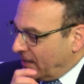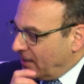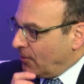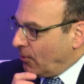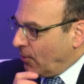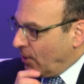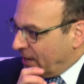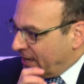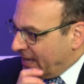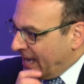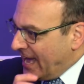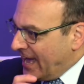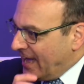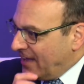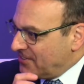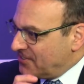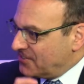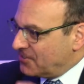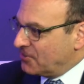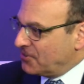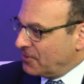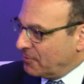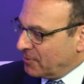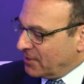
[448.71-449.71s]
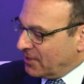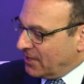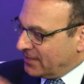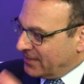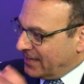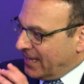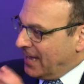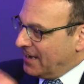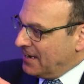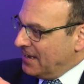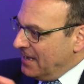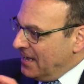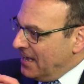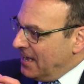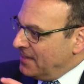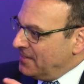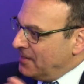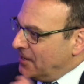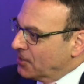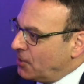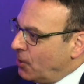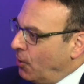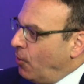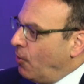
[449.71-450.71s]
or a cast or something like that, and
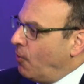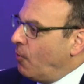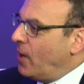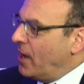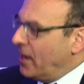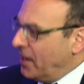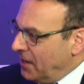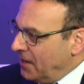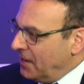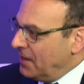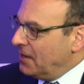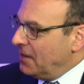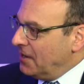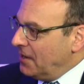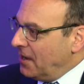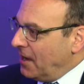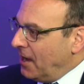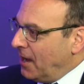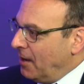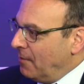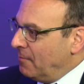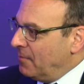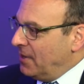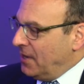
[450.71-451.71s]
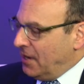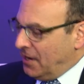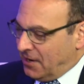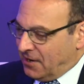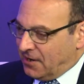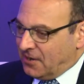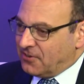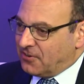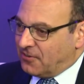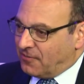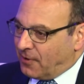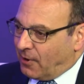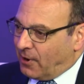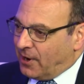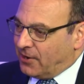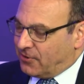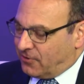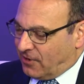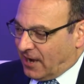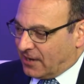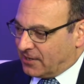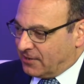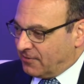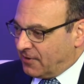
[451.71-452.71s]
then go away. And it is a very
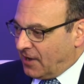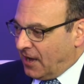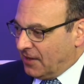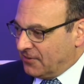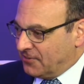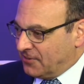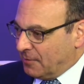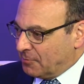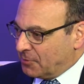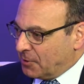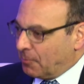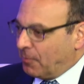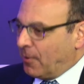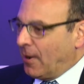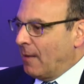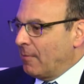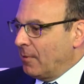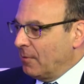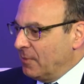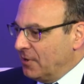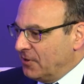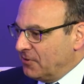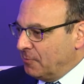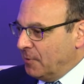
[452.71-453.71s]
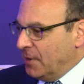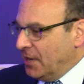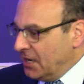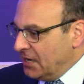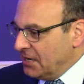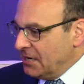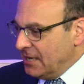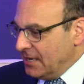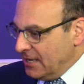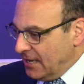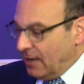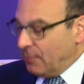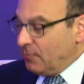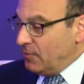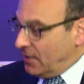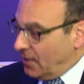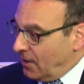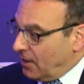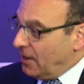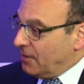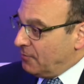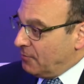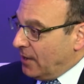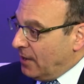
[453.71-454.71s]
attractive concept. The problem has been,
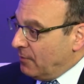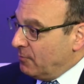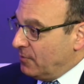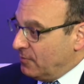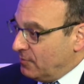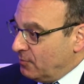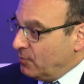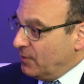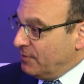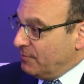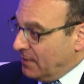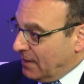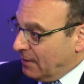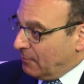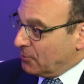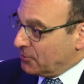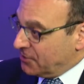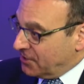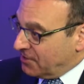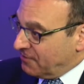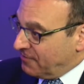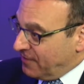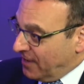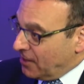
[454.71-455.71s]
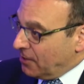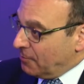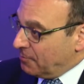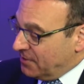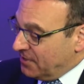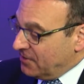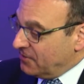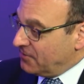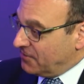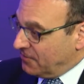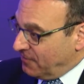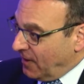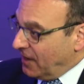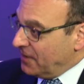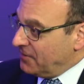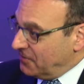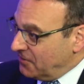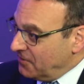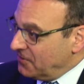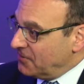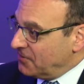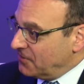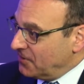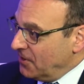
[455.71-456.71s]
and we've been able to develop these
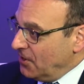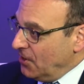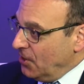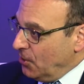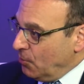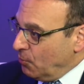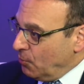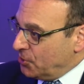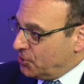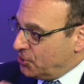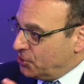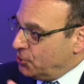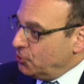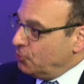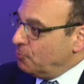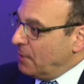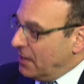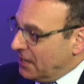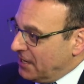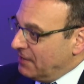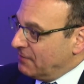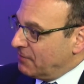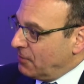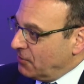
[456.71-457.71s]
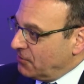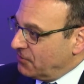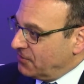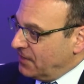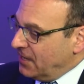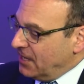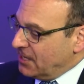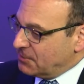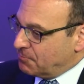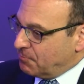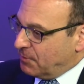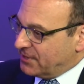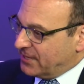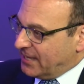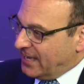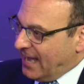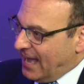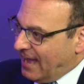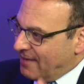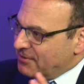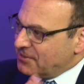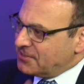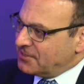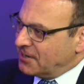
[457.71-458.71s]
devices which do many of those things, but they
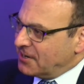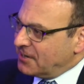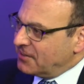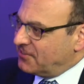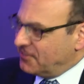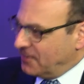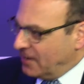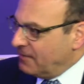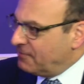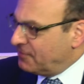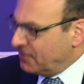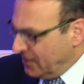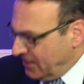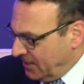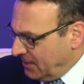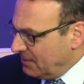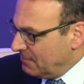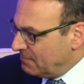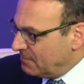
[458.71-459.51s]
haven't done it safely.